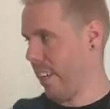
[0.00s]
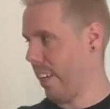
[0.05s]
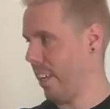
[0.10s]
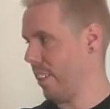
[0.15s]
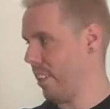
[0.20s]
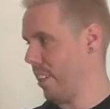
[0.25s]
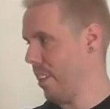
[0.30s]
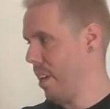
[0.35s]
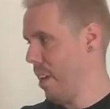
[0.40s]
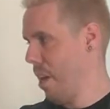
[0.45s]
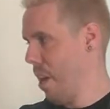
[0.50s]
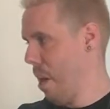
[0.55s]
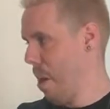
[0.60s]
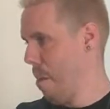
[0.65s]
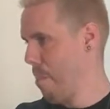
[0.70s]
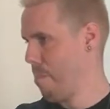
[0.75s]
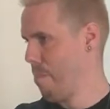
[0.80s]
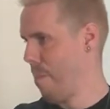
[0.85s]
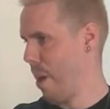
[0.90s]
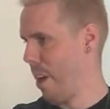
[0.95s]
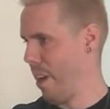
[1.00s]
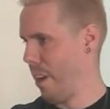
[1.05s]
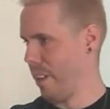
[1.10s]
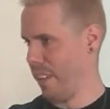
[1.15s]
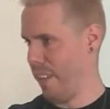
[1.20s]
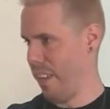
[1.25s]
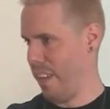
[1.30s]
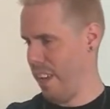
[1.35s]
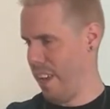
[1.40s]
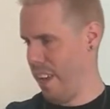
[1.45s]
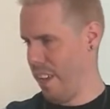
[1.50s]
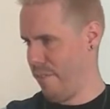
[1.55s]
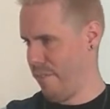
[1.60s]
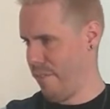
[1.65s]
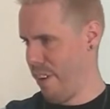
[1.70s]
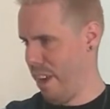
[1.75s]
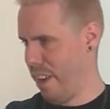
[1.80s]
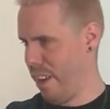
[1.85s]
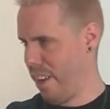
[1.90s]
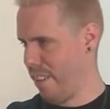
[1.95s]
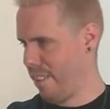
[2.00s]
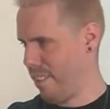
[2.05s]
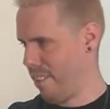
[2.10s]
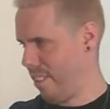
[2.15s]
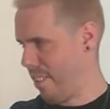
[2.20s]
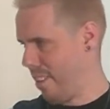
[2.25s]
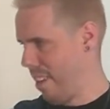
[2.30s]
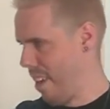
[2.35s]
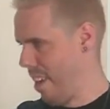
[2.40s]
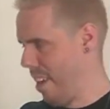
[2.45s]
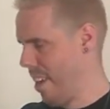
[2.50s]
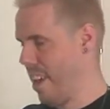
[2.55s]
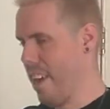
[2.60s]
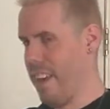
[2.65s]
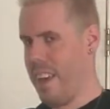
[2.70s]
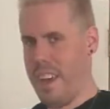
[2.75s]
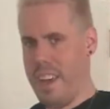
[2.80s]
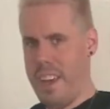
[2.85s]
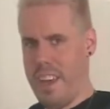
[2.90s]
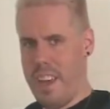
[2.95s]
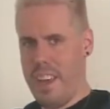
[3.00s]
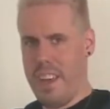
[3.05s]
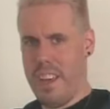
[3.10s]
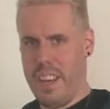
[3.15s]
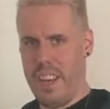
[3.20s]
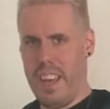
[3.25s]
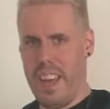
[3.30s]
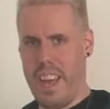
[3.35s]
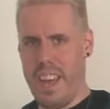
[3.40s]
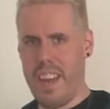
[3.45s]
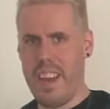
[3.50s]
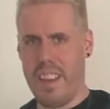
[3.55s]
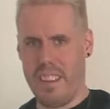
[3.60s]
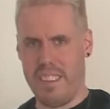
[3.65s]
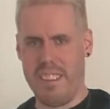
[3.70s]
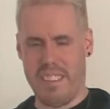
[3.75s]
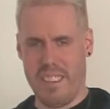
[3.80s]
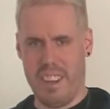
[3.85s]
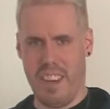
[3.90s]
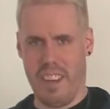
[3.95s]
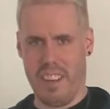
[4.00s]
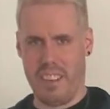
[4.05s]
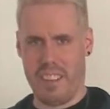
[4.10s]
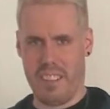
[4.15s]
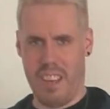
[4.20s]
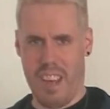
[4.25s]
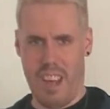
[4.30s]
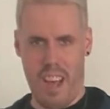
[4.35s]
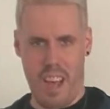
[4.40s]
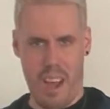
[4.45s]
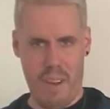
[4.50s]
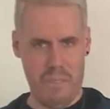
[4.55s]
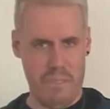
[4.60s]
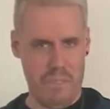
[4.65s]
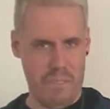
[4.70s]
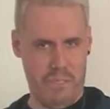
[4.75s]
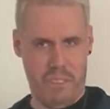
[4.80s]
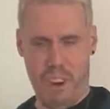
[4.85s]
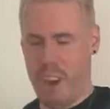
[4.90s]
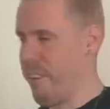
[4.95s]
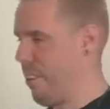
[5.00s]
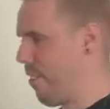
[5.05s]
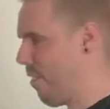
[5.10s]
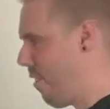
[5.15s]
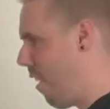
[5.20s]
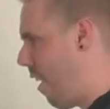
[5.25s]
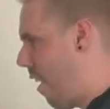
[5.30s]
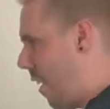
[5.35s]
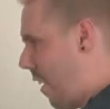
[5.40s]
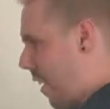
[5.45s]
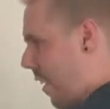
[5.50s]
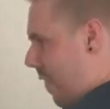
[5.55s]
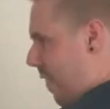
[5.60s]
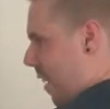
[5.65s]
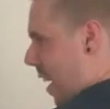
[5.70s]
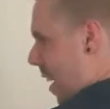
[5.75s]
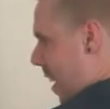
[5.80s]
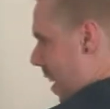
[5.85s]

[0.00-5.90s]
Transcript: that. But in fairness, it is tight. I'm very sorry, it